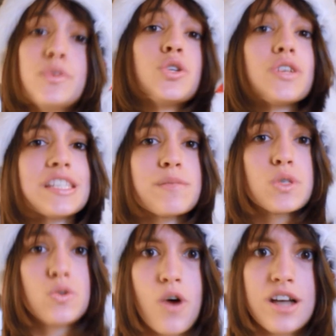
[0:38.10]
doing some
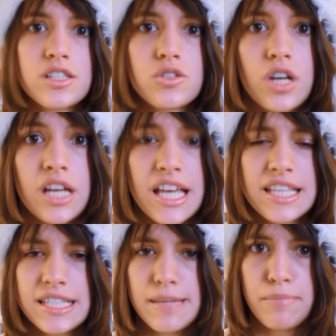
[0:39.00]
squats, trying to hit
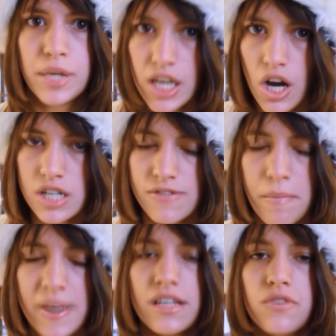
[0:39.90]
some PRs for
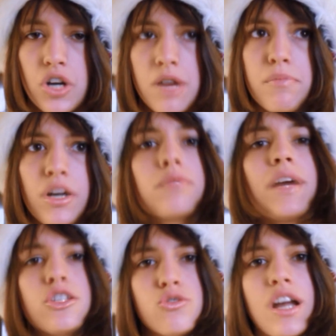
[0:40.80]
myself, trying to build
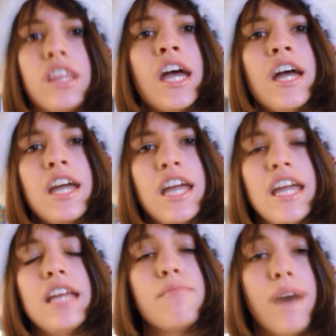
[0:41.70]
my strength
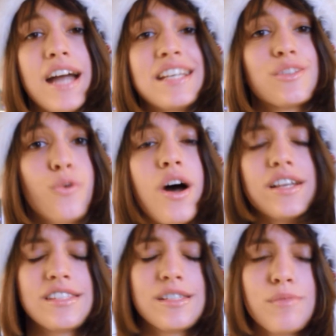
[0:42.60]
in my
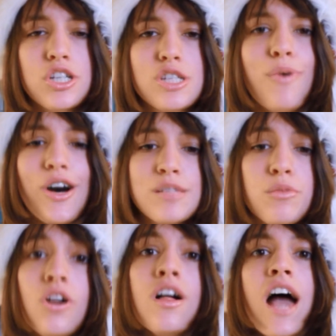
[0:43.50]
squats as much as
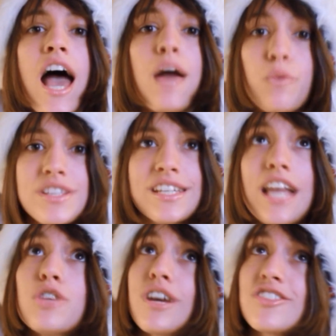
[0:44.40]
possible. And once
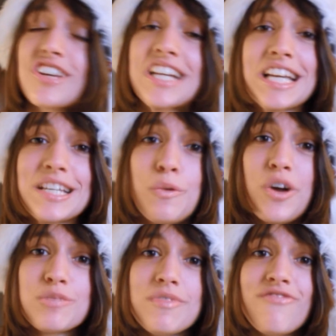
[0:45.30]
again, you guys are going to get to
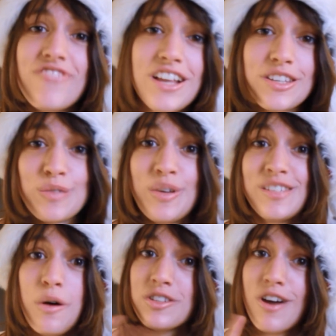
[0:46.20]
watch me fail this week,
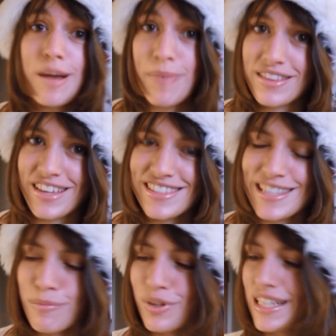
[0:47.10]
so I'll talk about that
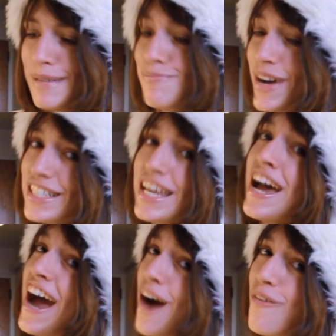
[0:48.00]
separately. But
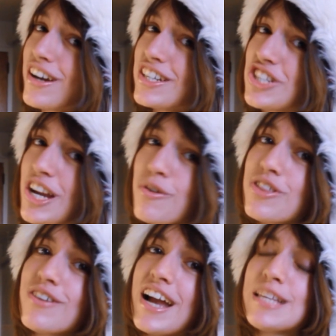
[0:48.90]
I wanted to share
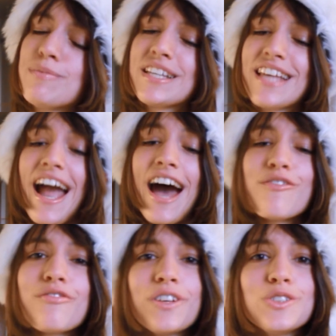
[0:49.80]
with you guys, because I
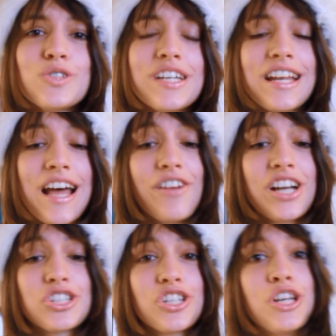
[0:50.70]
haven't filled you in and I've
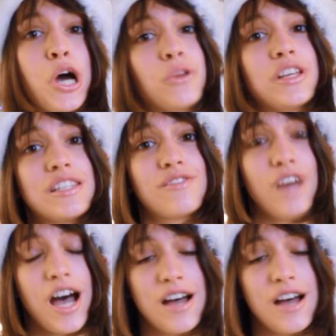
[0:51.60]
actually known this